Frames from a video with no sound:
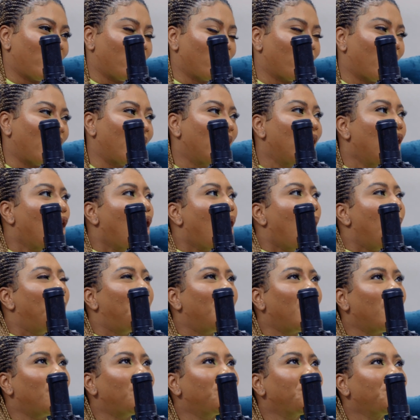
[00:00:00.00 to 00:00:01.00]
with it, right?
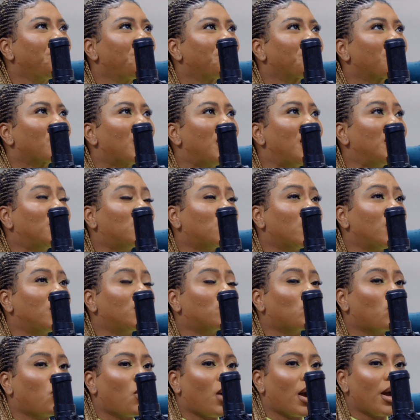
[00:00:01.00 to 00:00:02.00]
But
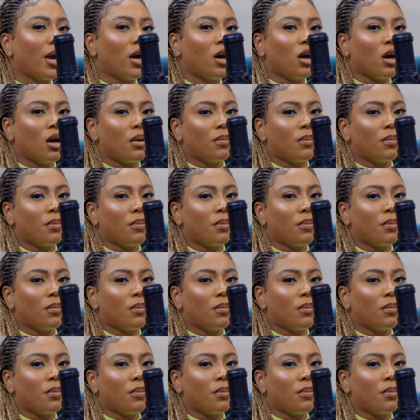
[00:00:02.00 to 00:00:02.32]
it's quite